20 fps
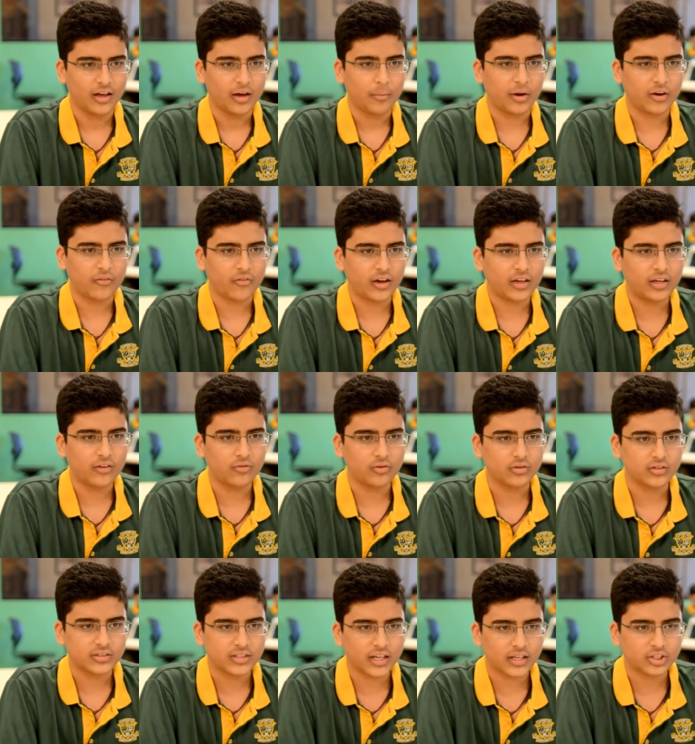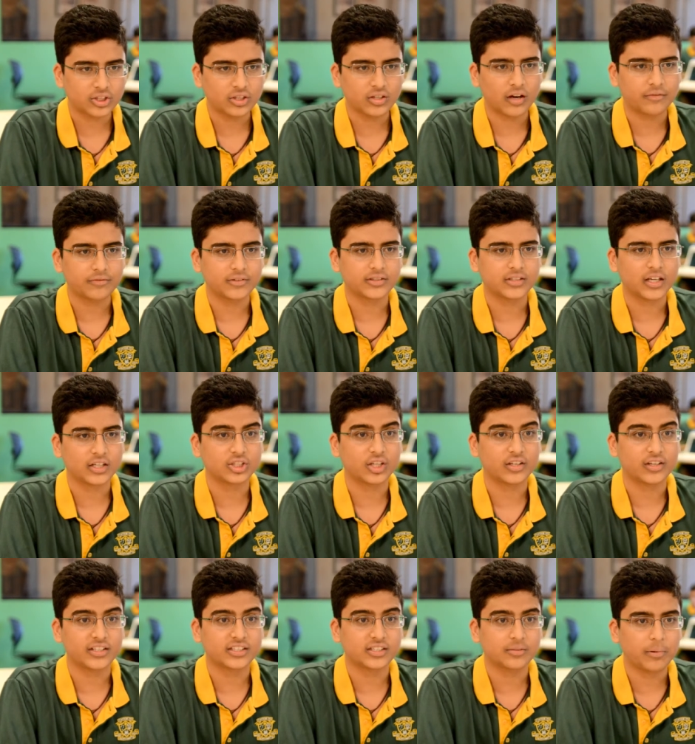But if I give you section after
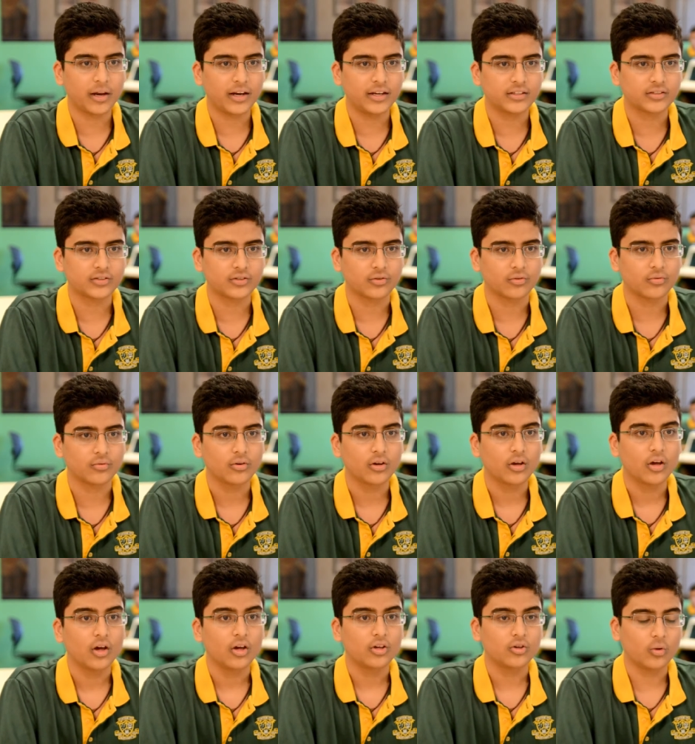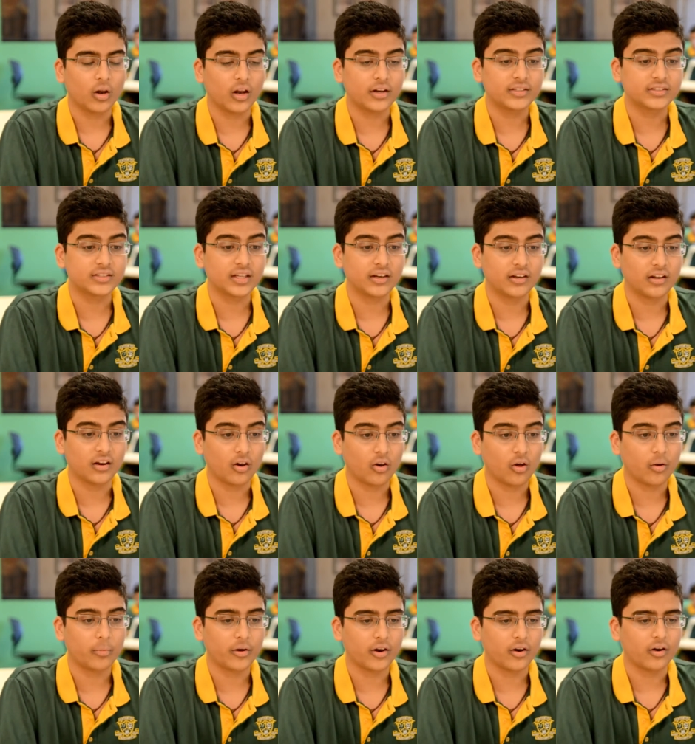section, explain it to you, you'll understand it a
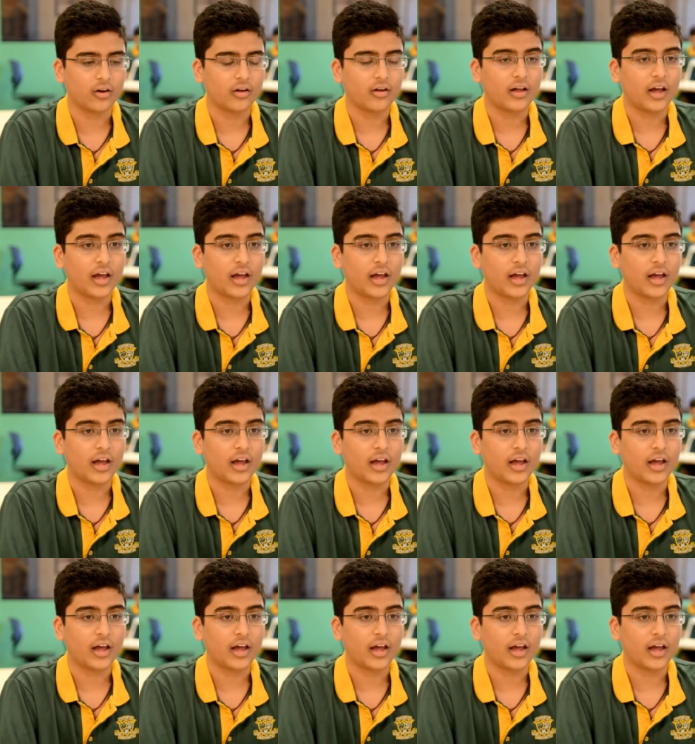lot better.